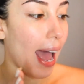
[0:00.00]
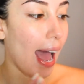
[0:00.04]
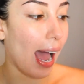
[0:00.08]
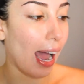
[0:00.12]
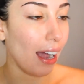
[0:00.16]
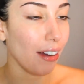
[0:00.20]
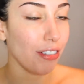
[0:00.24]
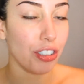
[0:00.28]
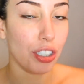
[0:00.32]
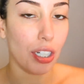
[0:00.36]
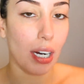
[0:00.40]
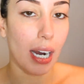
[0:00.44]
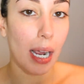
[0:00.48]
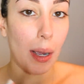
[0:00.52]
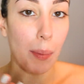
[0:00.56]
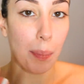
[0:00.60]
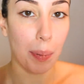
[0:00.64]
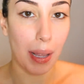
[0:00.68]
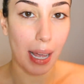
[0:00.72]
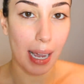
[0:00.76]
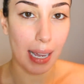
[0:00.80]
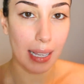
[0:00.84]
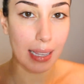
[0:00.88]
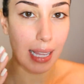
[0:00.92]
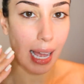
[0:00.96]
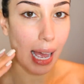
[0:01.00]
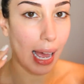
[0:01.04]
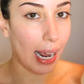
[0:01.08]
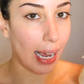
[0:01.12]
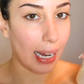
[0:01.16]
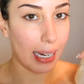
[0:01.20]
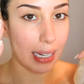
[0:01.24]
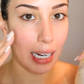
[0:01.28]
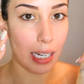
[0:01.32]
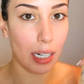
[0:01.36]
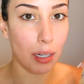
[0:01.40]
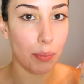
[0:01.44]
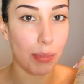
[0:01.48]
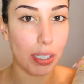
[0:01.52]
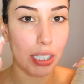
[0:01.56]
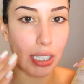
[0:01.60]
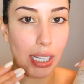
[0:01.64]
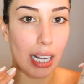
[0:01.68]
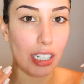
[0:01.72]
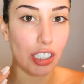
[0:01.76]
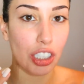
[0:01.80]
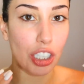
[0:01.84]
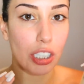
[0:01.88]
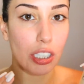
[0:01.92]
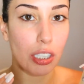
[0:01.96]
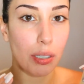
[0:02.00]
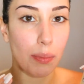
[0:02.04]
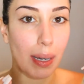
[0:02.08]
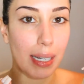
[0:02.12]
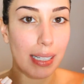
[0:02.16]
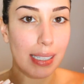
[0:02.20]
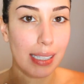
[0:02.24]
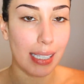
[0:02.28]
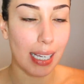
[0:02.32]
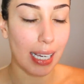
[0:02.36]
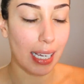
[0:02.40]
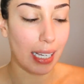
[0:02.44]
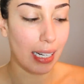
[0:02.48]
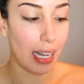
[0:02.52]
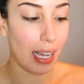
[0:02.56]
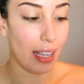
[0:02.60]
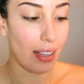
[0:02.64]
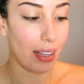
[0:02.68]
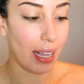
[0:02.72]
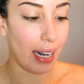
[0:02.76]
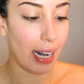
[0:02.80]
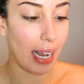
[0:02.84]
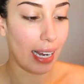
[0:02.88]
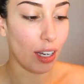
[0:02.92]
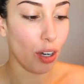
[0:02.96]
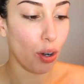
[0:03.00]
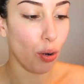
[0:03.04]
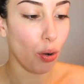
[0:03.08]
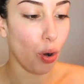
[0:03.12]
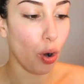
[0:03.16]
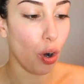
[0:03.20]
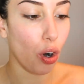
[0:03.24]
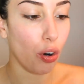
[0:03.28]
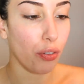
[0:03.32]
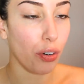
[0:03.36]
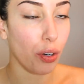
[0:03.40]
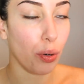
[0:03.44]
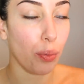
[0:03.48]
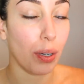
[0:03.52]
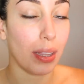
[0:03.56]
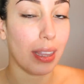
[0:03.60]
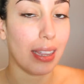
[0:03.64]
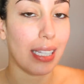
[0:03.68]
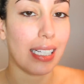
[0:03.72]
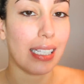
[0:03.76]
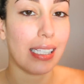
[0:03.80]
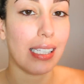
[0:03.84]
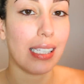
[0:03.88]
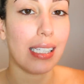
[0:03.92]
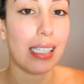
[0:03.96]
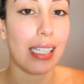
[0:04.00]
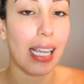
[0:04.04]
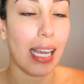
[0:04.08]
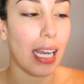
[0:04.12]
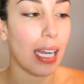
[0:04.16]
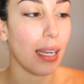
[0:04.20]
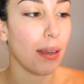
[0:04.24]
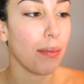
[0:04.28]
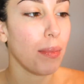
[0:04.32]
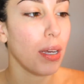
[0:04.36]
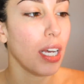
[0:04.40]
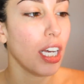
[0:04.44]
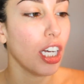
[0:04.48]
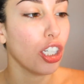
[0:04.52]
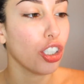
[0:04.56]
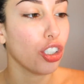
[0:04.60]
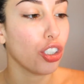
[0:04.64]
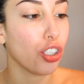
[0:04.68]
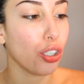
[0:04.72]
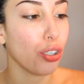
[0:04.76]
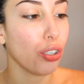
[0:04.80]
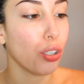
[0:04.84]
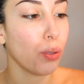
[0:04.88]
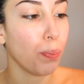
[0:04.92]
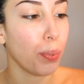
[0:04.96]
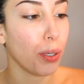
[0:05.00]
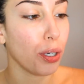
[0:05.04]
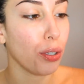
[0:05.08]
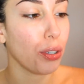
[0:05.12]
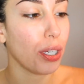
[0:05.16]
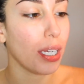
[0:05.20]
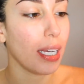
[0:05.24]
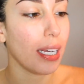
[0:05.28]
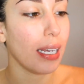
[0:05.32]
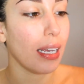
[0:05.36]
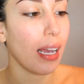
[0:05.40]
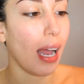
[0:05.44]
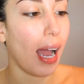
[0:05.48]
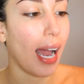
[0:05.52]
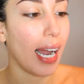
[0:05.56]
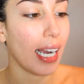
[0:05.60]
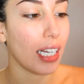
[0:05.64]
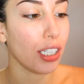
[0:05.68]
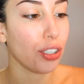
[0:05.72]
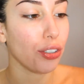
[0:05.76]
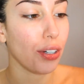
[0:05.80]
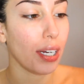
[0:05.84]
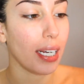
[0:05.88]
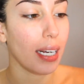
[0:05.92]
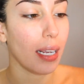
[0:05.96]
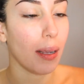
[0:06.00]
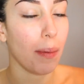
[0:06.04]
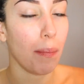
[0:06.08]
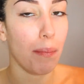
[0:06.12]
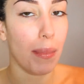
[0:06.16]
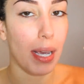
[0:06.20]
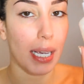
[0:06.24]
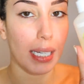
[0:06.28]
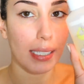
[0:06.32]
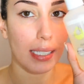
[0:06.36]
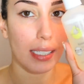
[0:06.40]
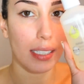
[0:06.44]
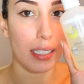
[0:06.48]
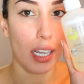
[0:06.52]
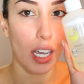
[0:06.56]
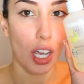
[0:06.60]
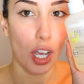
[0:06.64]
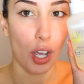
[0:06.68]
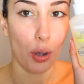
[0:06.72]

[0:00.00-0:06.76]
After I apply that, I kind of massage it into my skin, and then I go over with the same Juice Beauty Hydrating Mist,